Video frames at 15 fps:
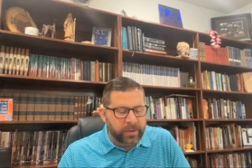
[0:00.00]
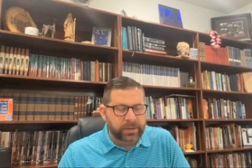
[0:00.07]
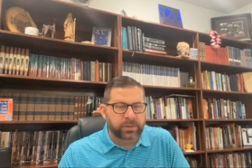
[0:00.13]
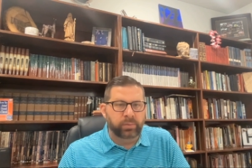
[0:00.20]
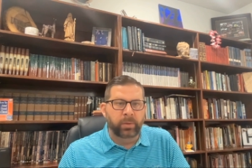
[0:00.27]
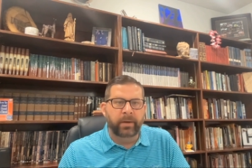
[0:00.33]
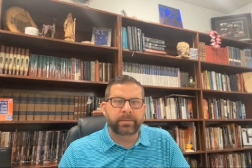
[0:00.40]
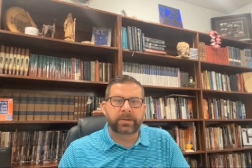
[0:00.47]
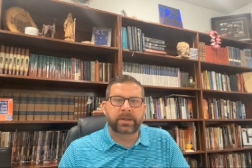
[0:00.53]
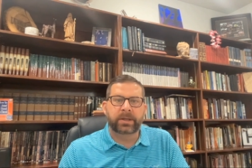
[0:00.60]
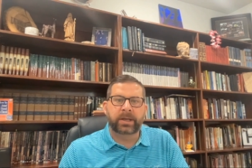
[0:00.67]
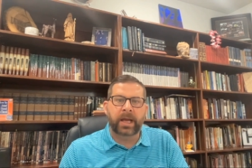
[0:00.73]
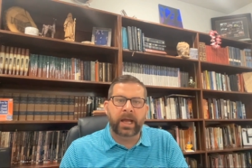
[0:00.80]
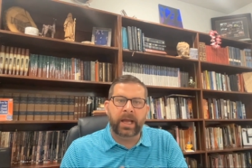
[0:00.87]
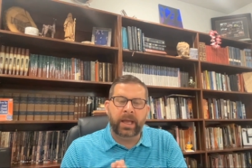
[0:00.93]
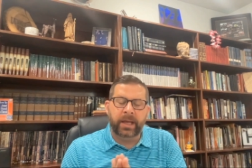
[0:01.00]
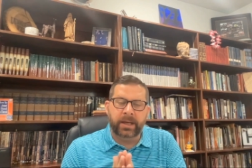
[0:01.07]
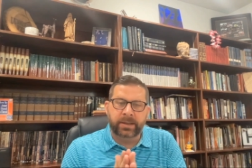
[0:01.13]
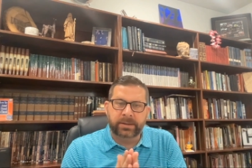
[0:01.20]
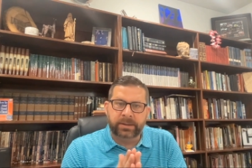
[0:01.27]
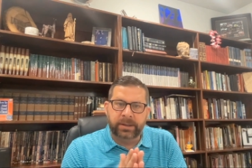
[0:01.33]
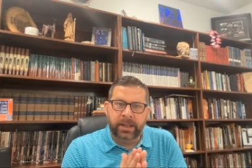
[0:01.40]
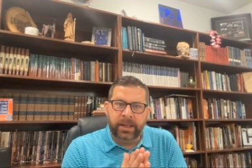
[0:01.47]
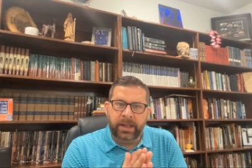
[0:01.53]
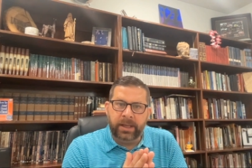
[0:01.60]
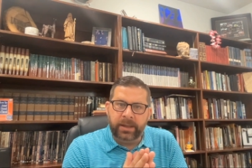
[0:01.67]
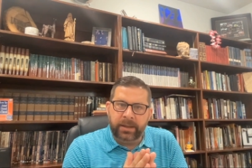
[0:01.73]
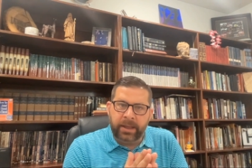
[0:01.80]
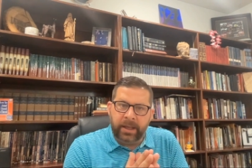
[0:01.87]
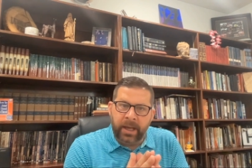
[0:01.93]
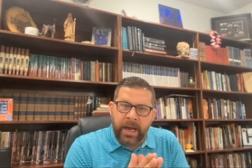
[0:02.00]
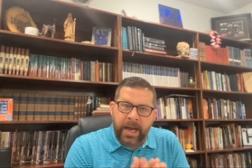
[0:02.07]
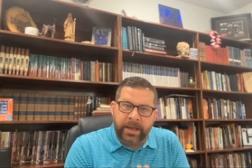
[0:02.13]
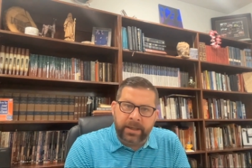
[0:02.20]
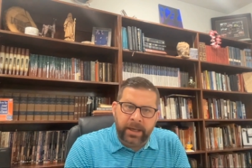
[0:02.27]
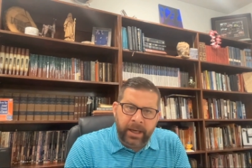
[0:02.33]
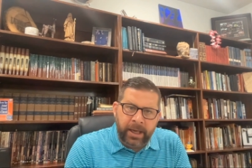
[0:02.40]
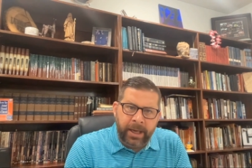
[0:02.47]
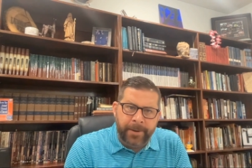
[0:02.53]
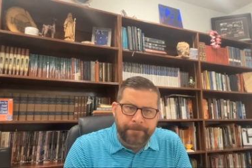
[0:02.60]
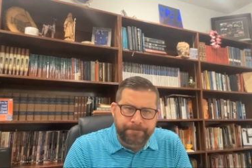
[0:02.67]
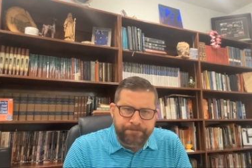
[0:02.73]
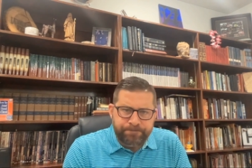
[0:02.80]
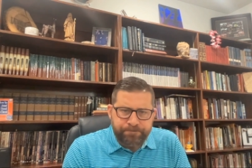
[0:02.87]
us with today is the, the idea